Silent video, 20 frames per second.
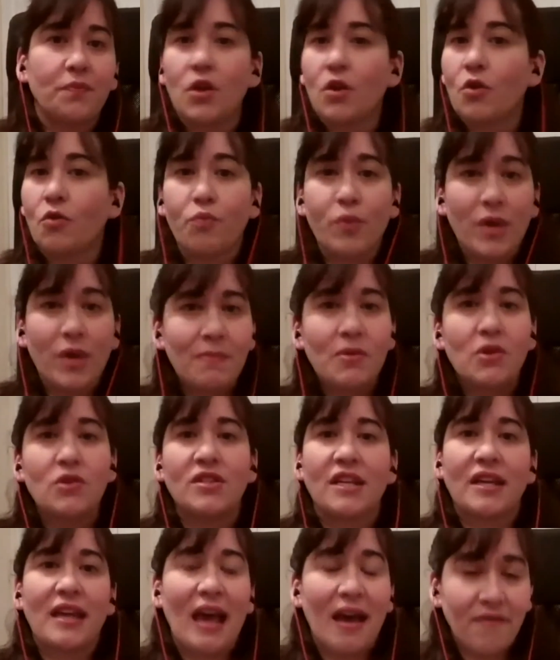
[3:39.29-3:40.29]
read
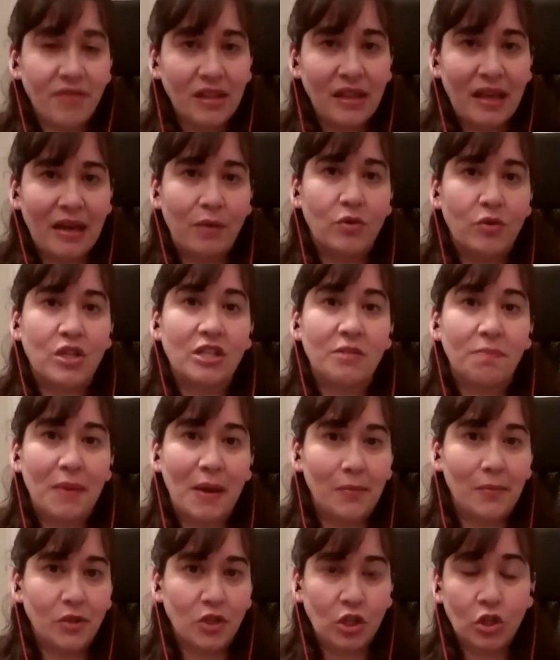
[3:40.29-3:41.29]
music, have the languages, be
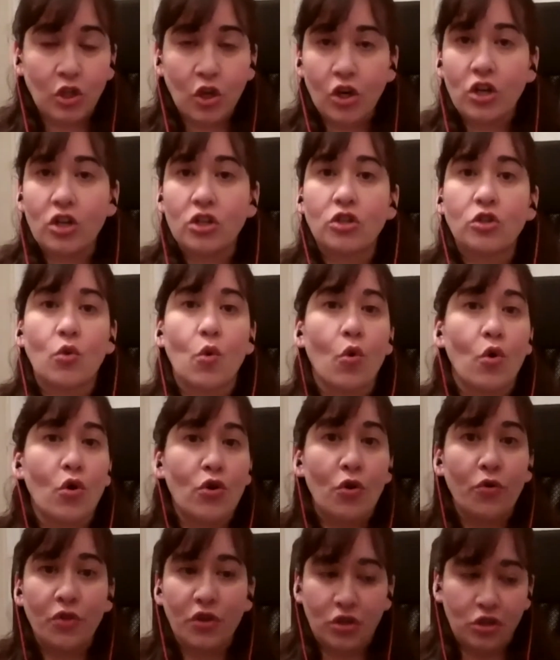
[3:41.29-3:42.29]
able to look at a score,
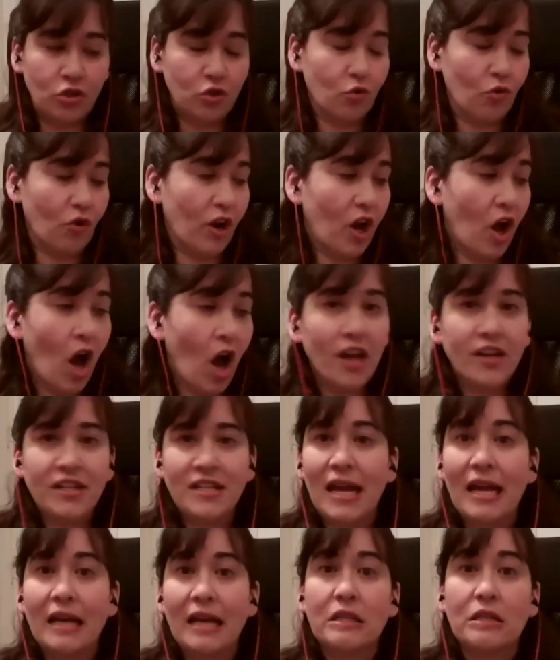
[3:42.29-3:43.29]
know the historic
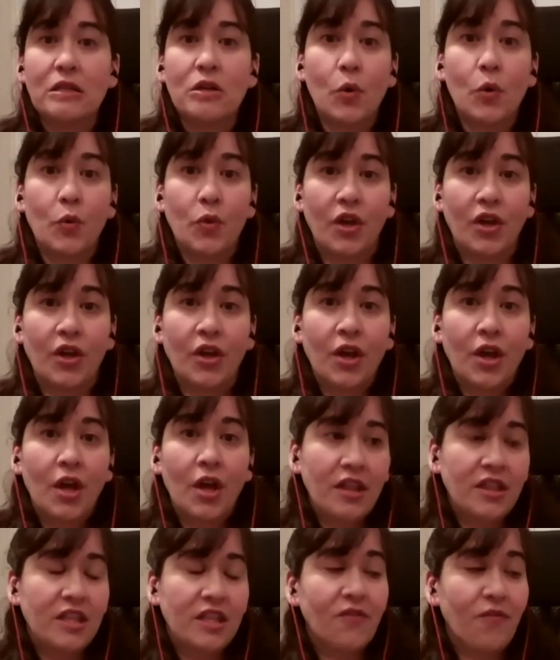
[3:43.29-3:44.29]
context, know the
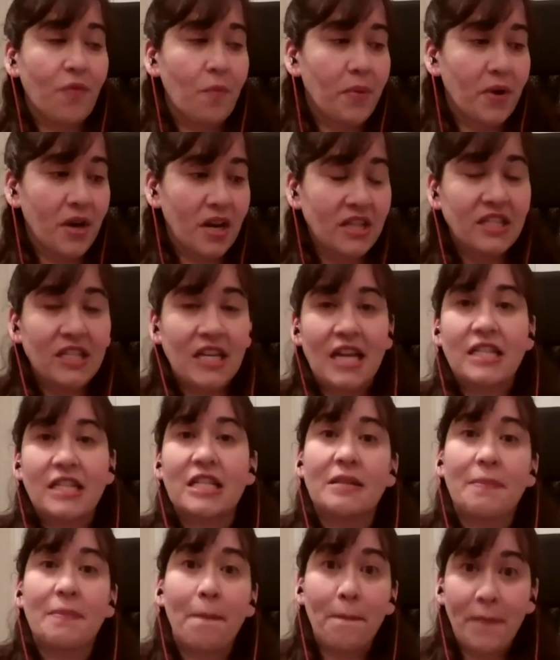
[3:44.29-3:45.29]
different
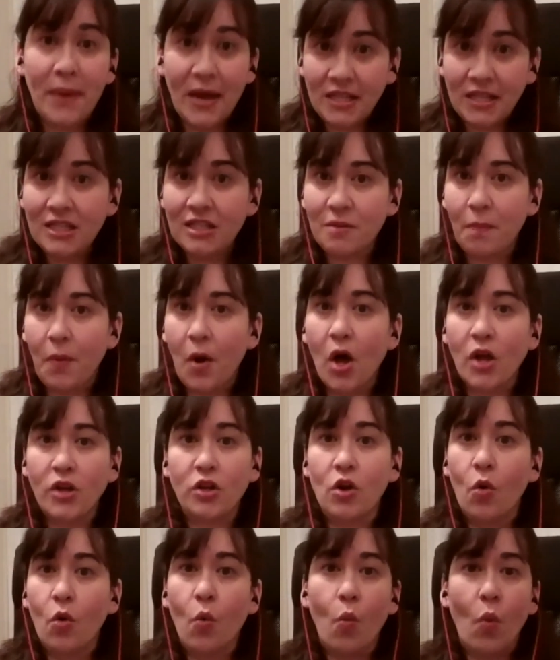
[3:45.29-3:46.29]
pronunciations based upon,
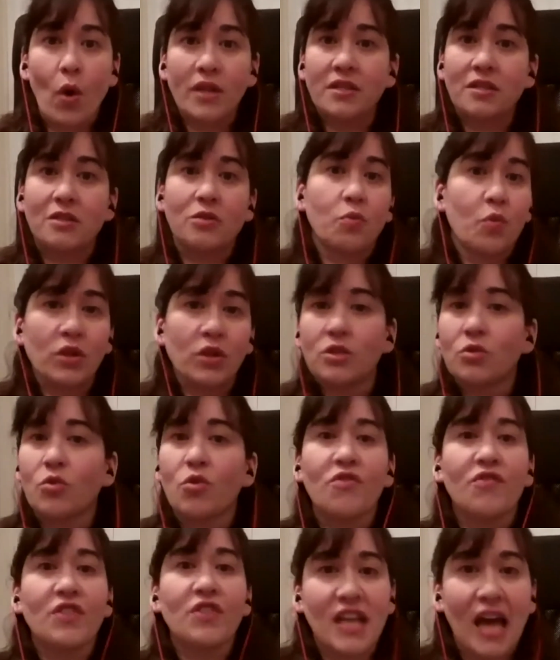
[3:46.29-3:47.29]
what sort
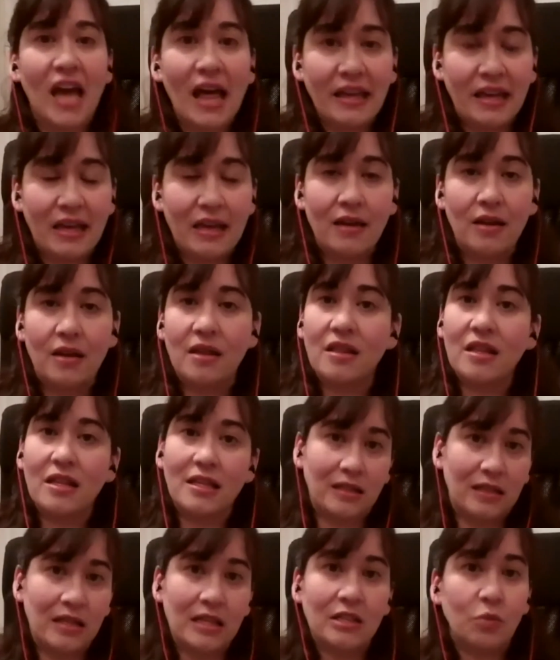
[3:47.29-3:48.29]
of Italian
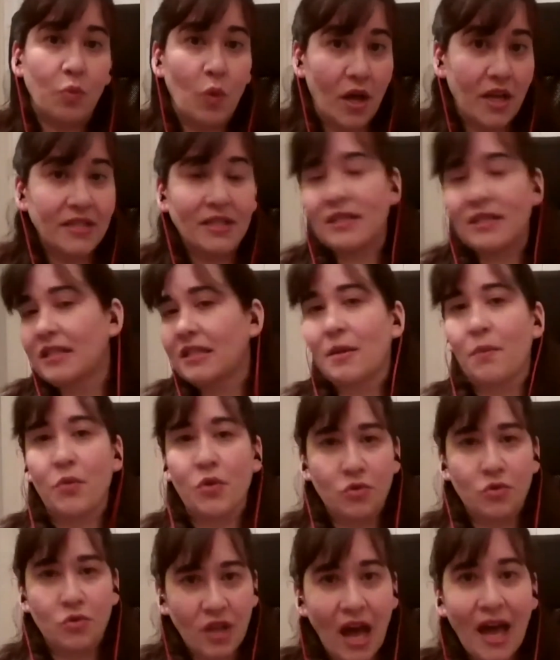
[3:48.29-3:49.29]
this was. Is someone
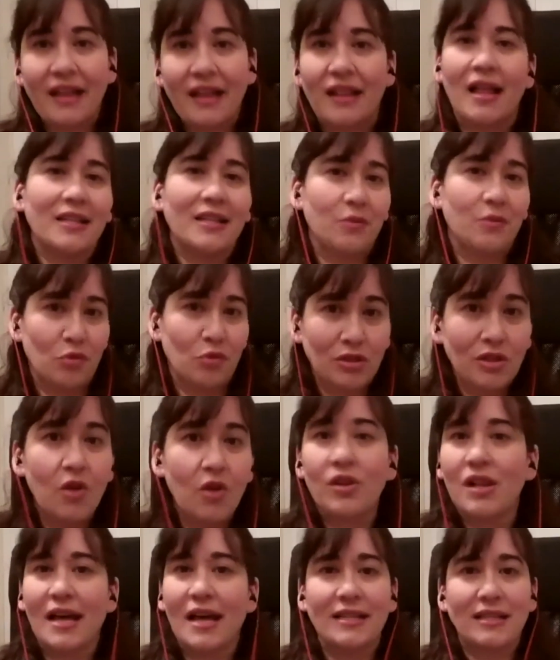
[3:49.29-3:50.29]
who's high class and is low
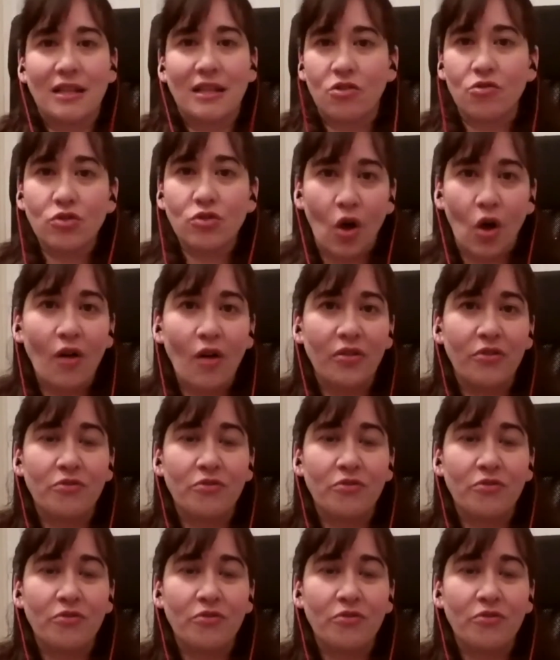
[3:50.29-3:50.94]
class. Like there's all